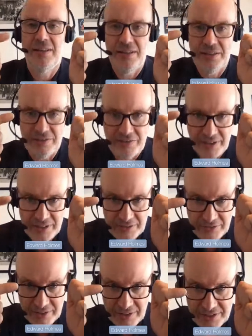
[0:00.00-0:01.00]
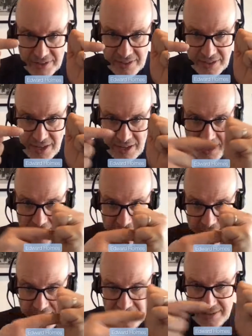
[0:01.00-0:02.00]
and the virus is the key,
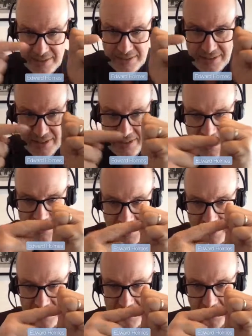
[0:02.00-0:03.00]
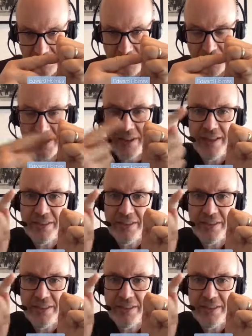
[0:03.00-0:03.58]
right? So the key has to go into the lock.